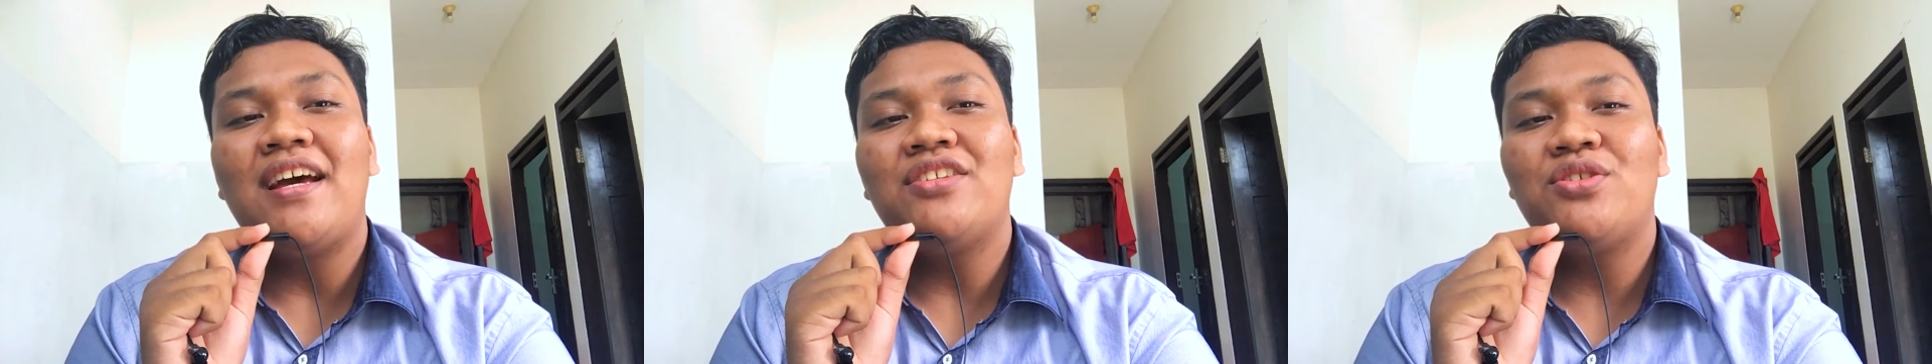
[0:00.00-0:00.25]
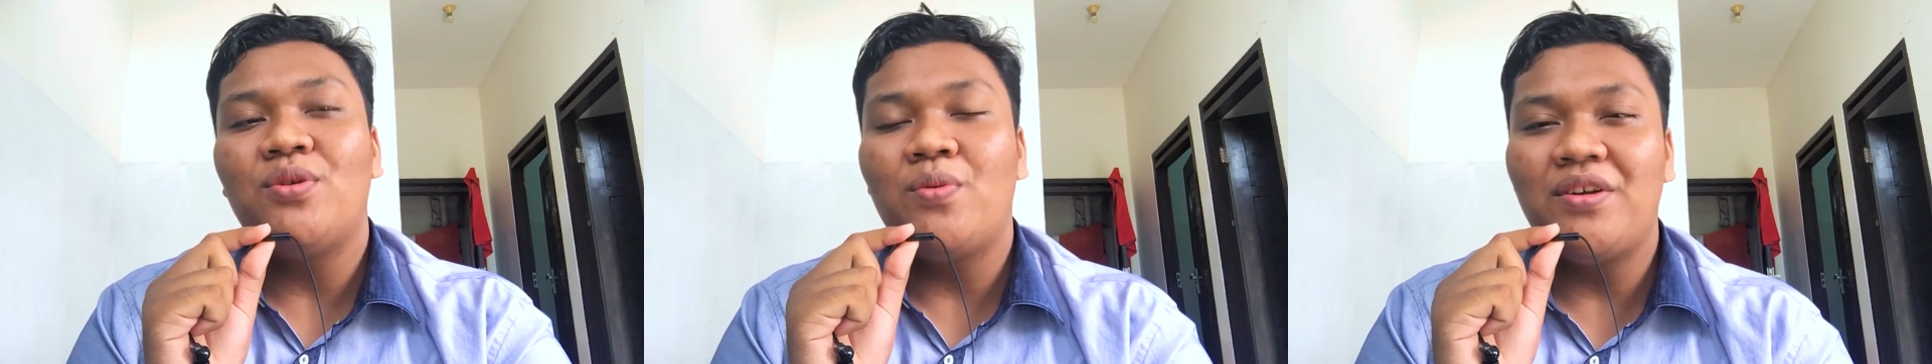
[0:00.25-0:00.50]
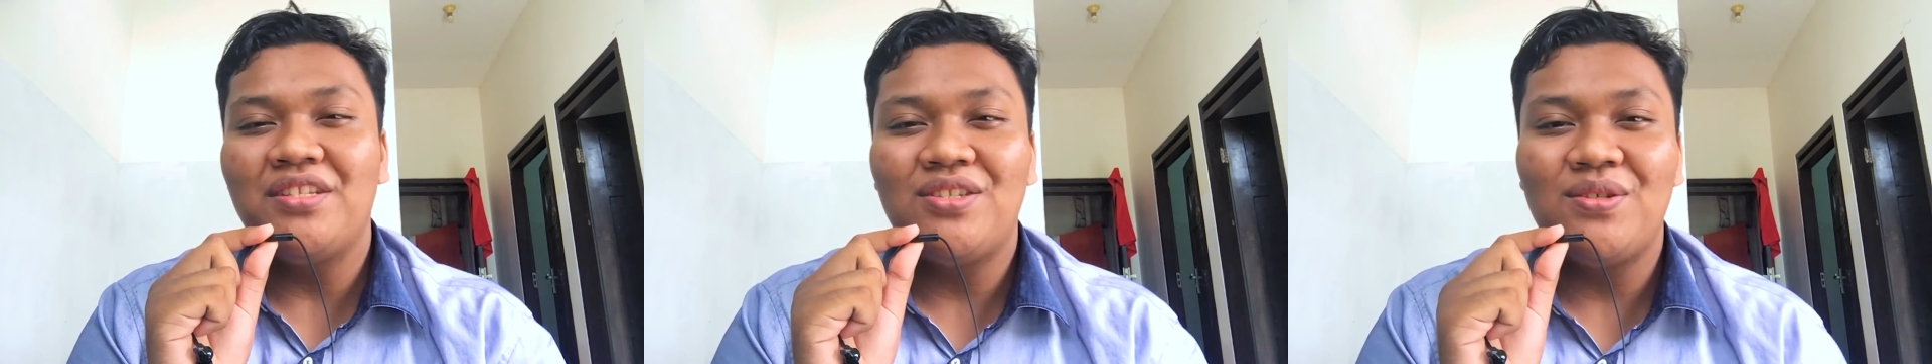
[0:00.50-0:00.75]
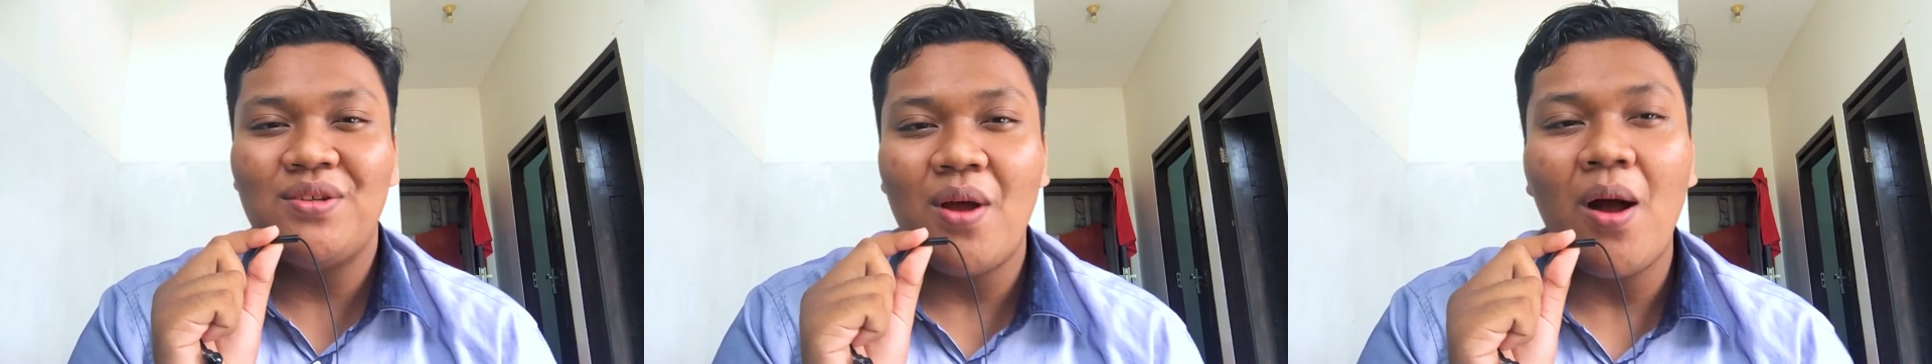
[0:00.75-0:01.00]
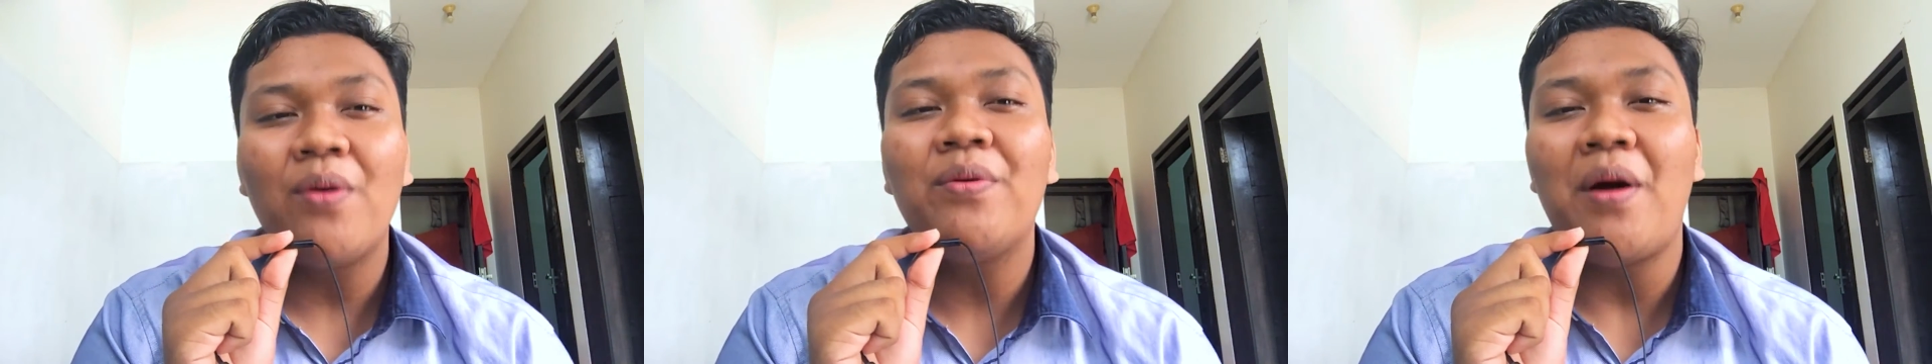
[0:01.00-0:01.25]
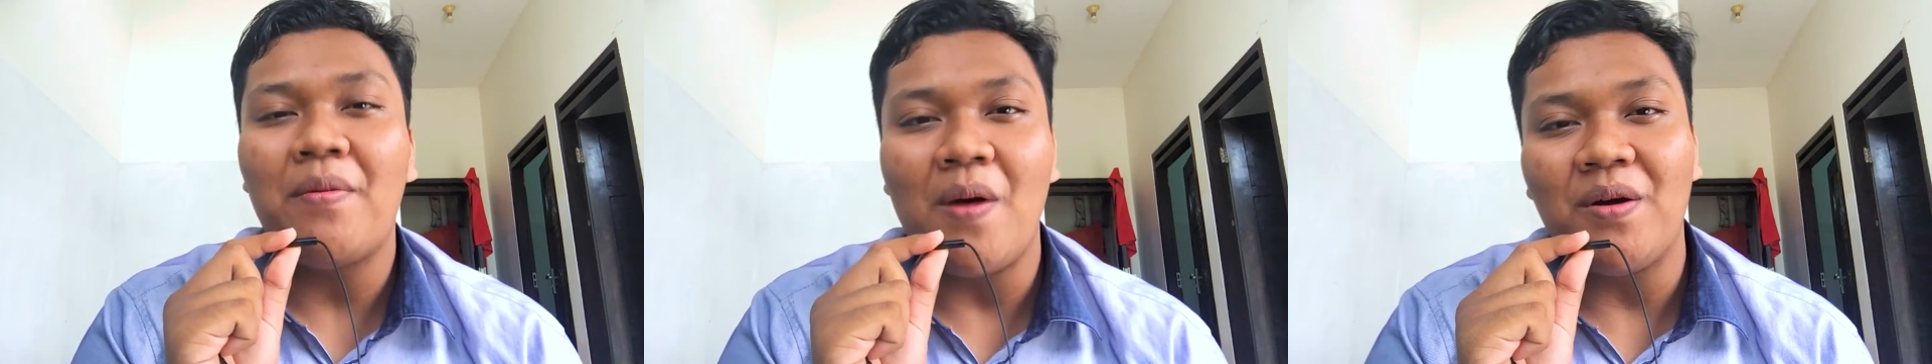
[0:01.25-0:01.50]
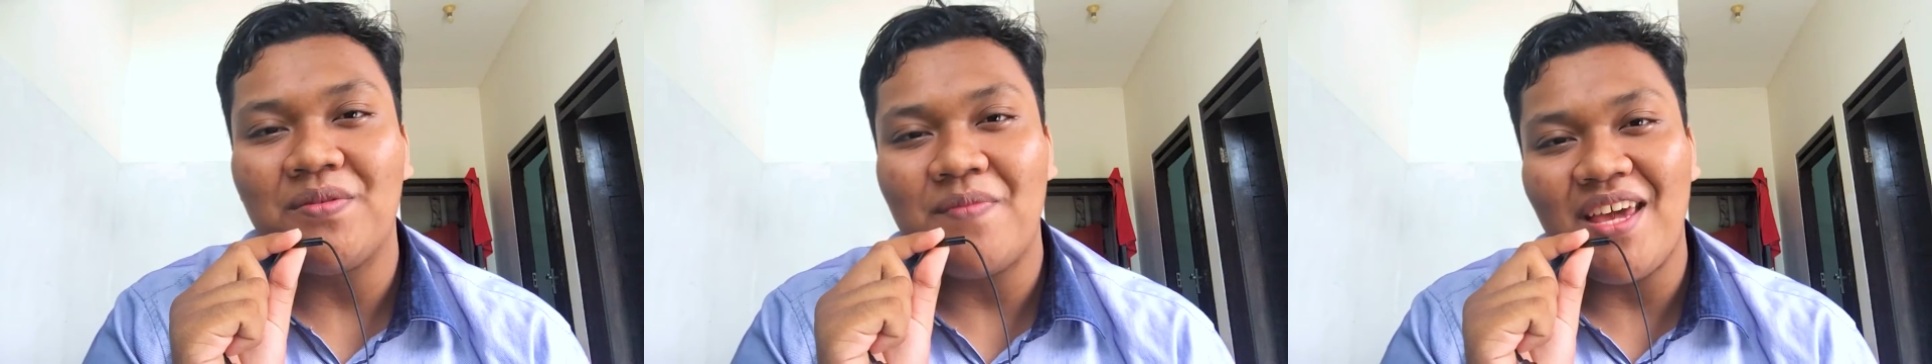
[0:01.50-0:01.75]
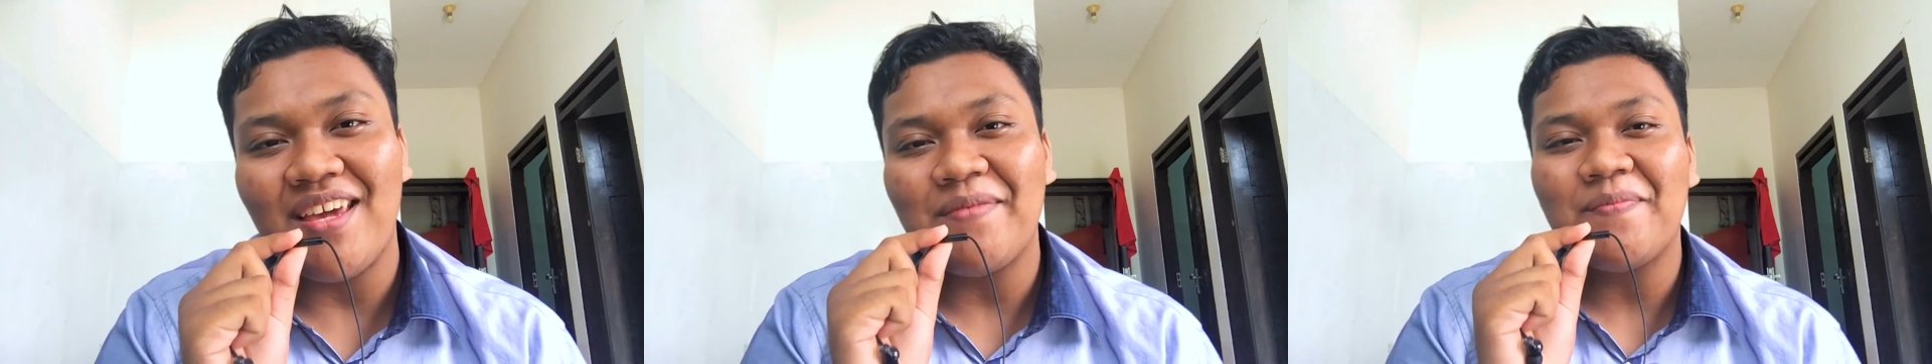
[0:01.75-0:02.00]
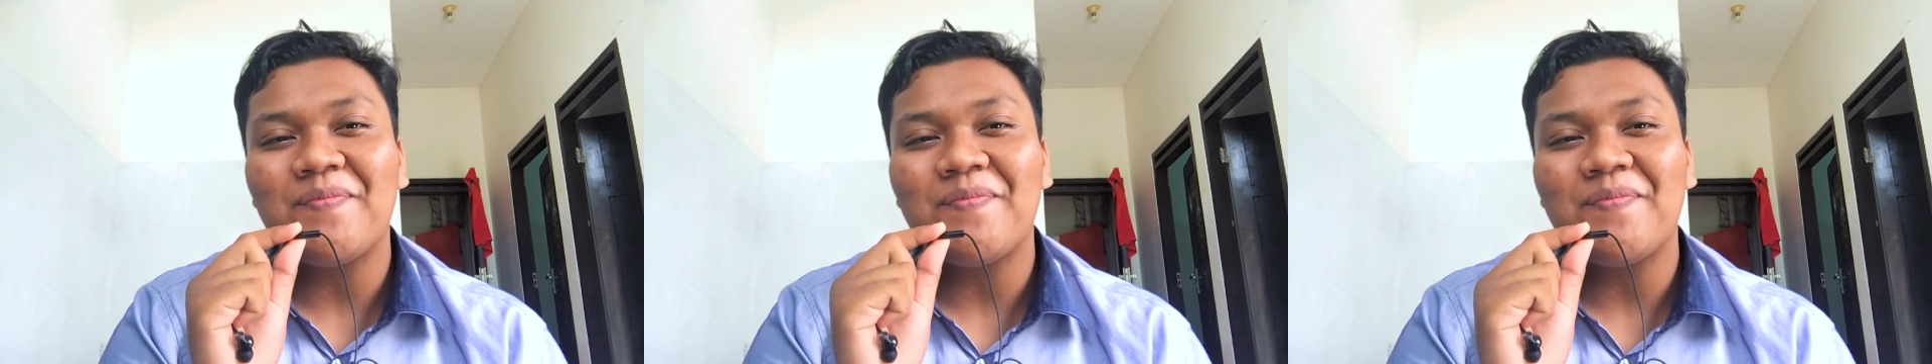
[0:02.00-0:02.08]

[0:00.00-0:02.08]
that you want to know about me.